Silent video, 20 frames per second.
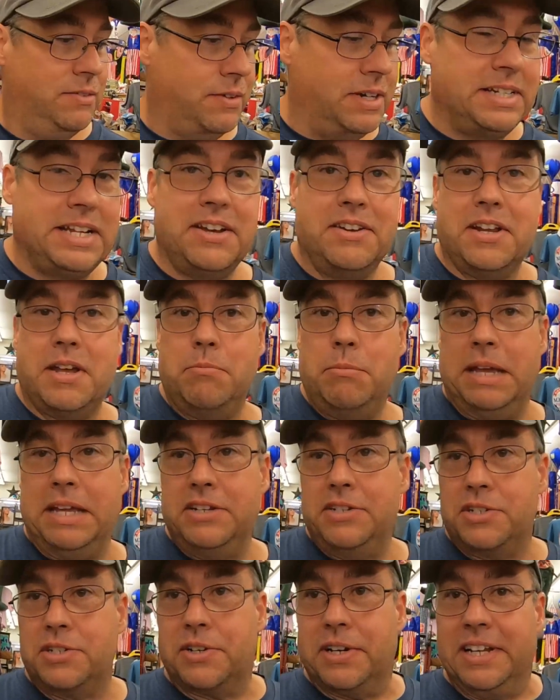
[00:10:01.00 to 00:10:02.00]
Right down on
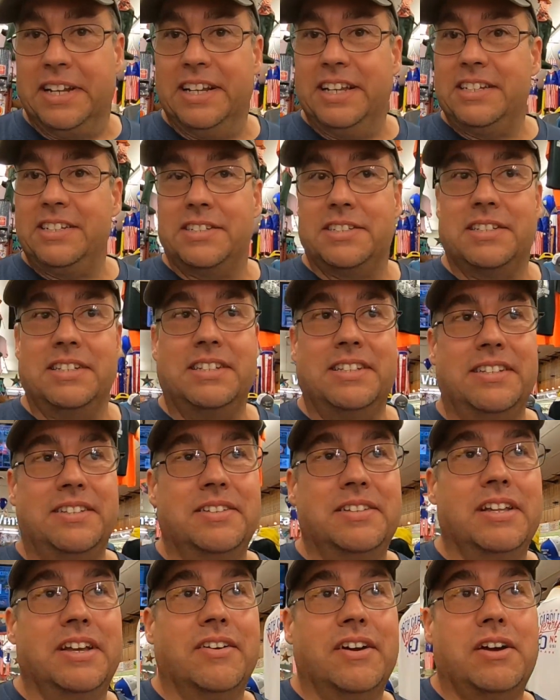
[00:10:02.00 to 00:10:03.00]
Main Street. They just,
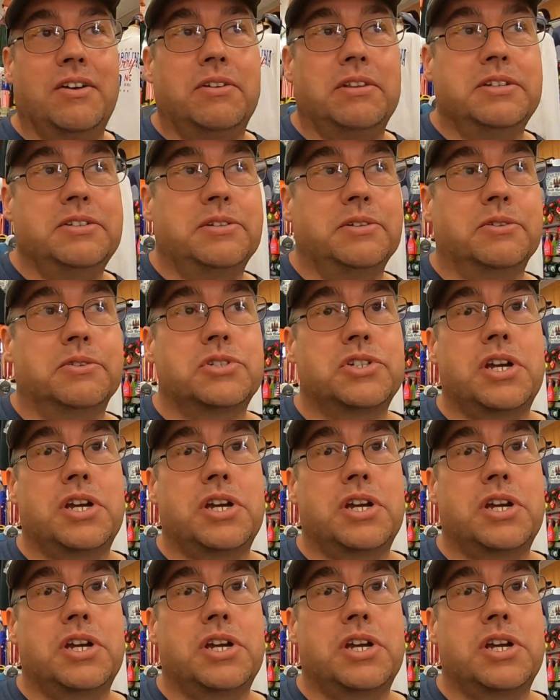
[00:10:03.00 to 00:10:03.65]
they've got all these little